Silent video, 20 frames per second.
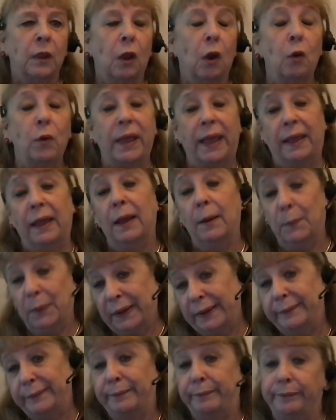Okay,
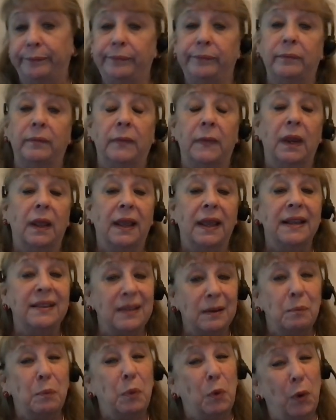but it's
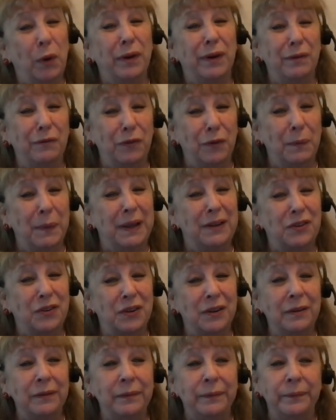important
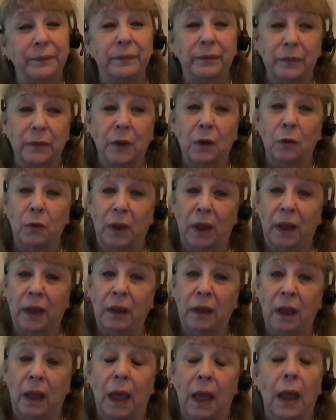information,
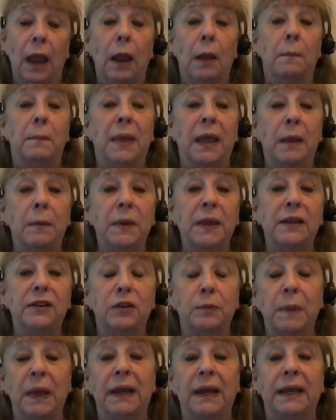okay? Maybe
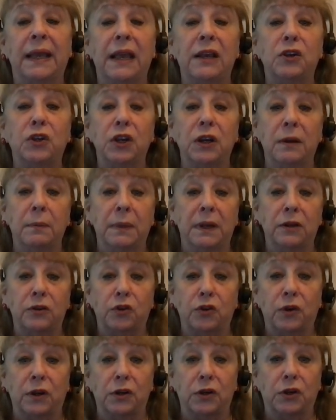it's medication
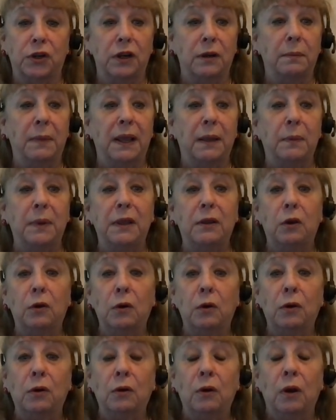administration. Maybe
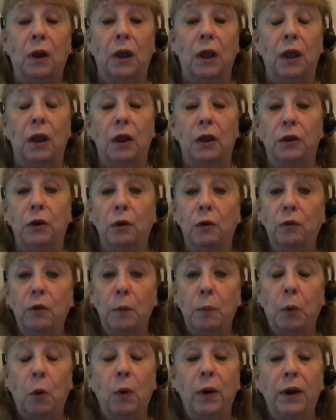you're
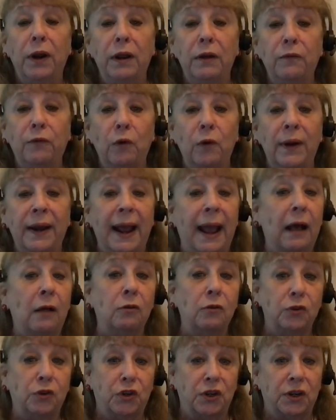reporting for an
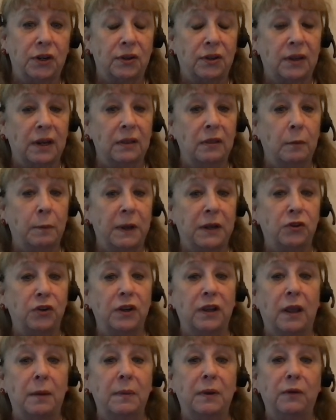allergist and the
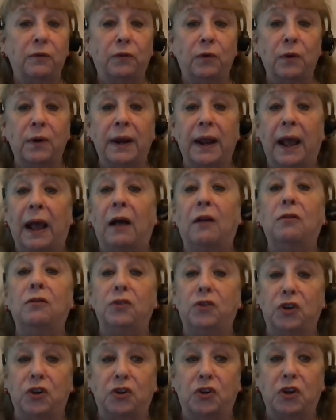patient came in for an
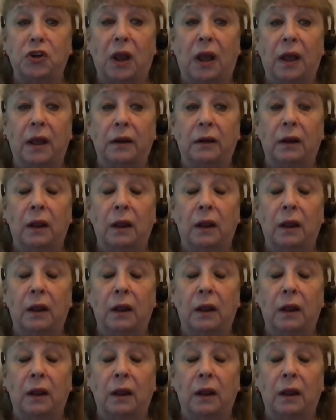allergy shot.